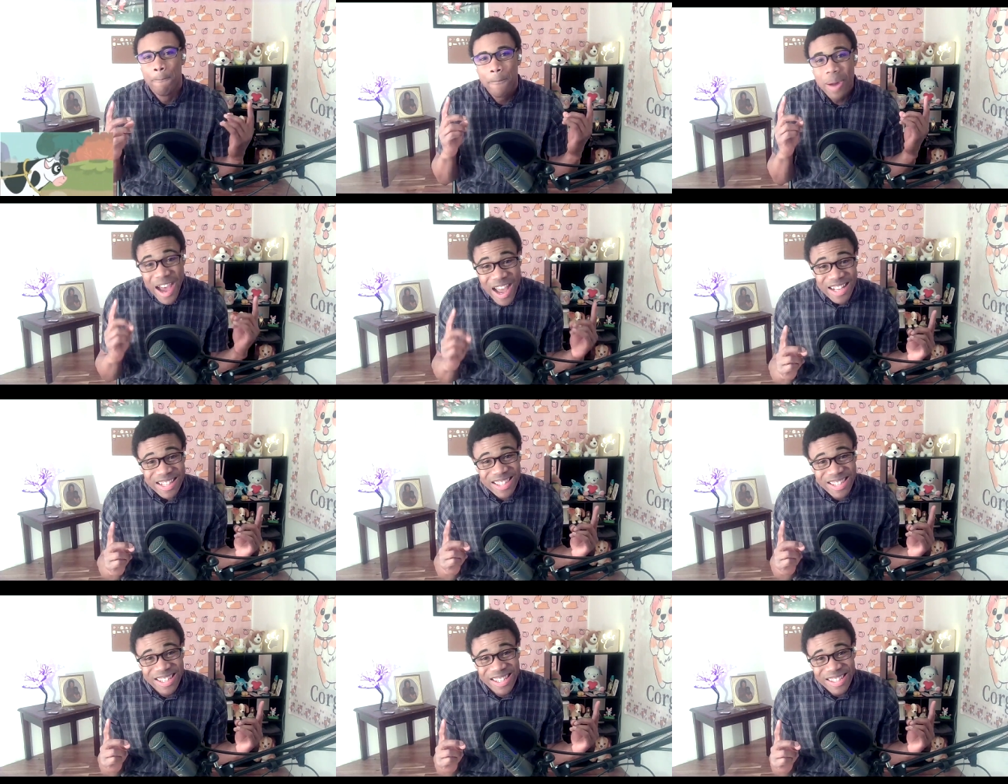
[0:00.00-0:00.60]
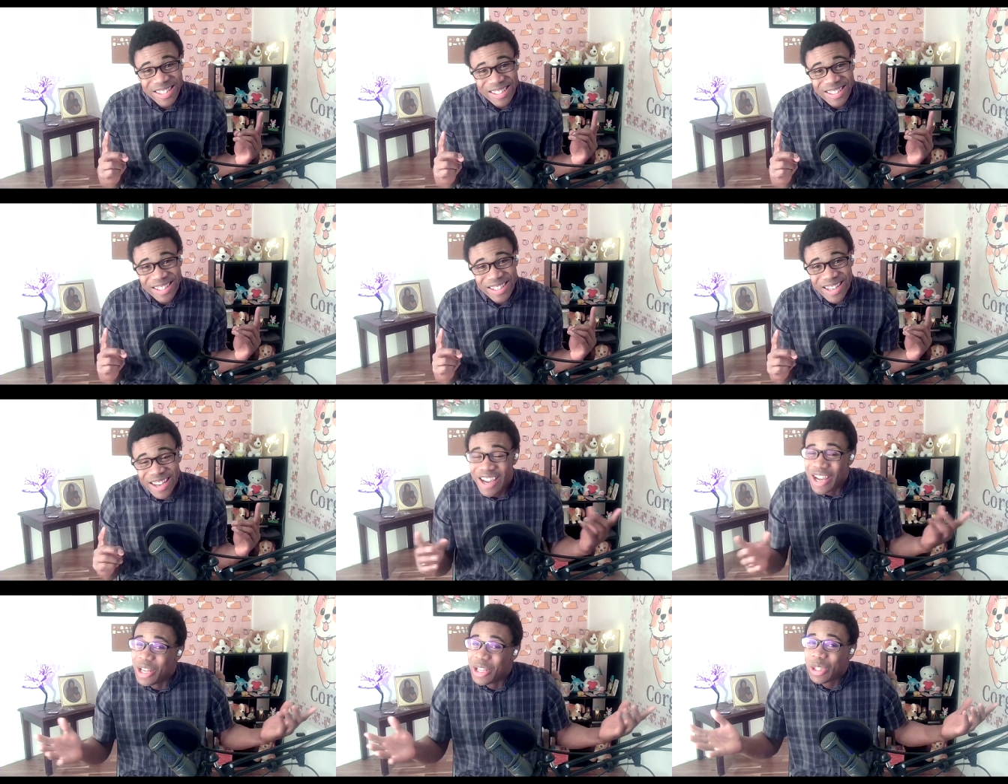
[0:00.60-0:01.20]
but
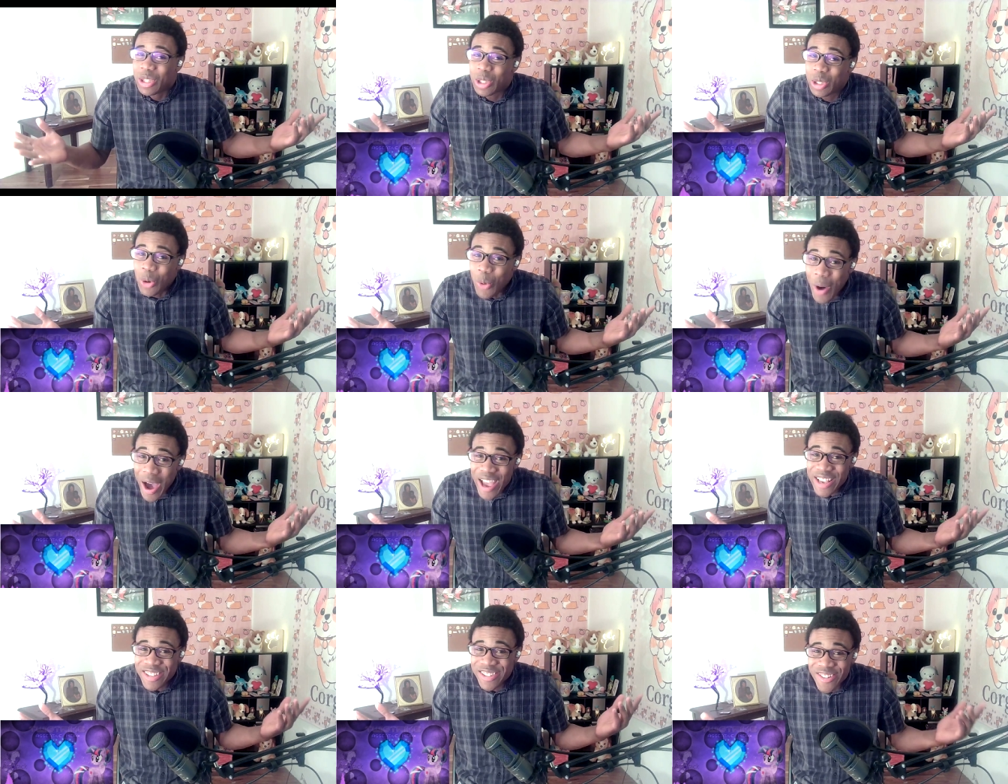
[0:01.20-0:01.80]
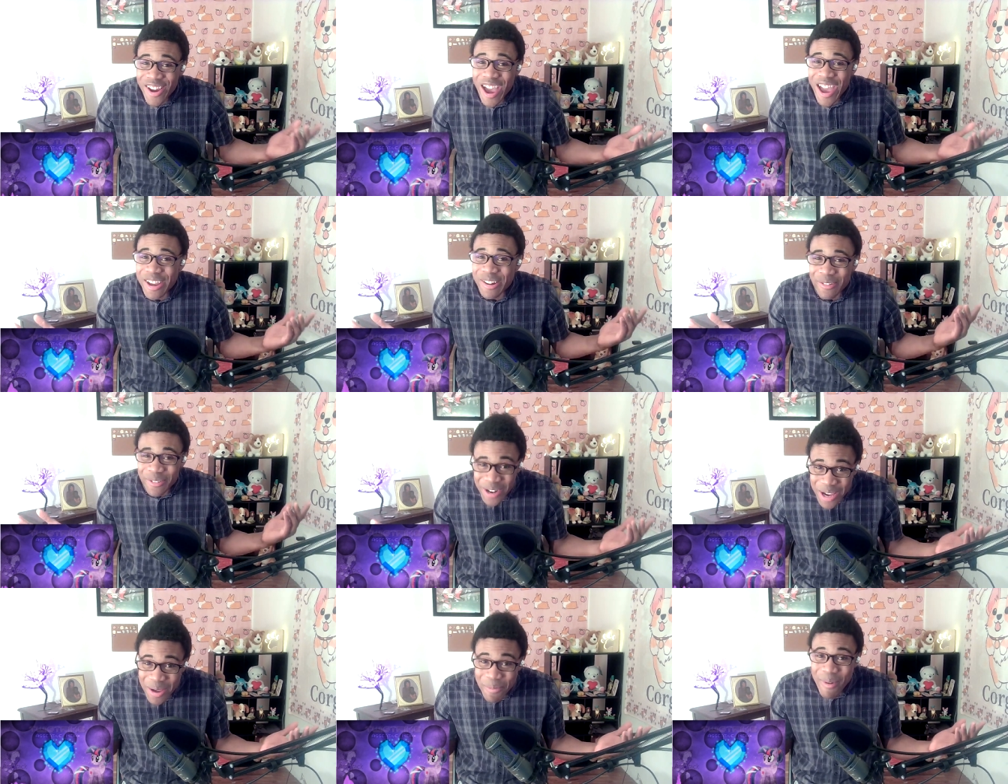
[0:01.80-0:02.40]
Twice Strike
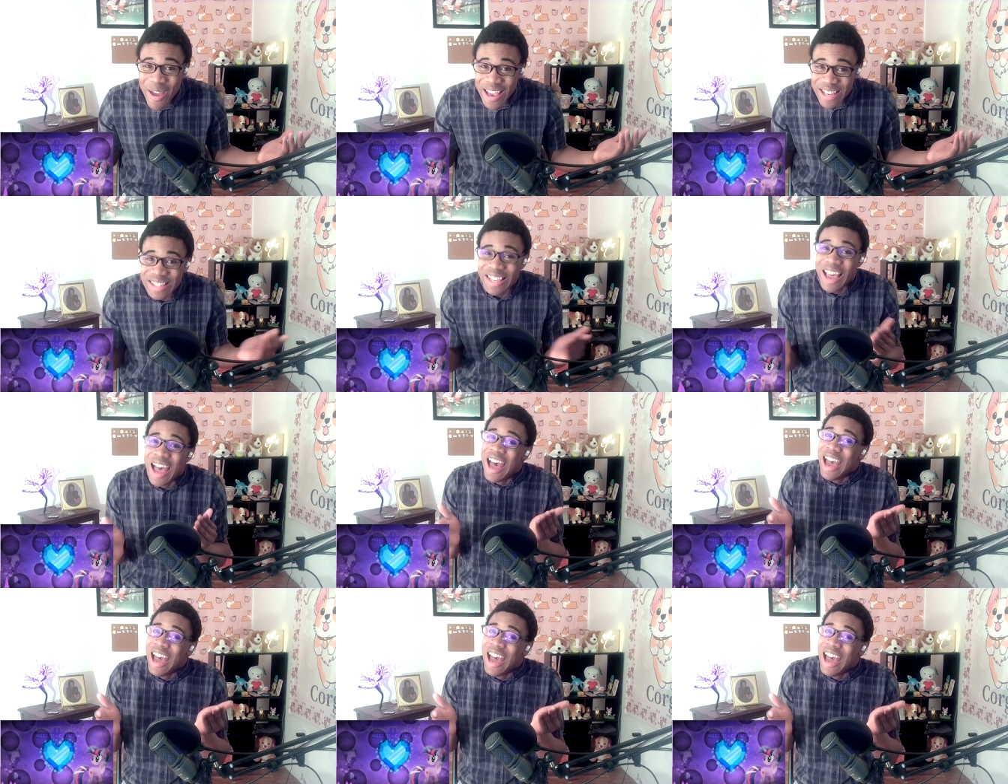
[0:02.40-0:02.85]
remix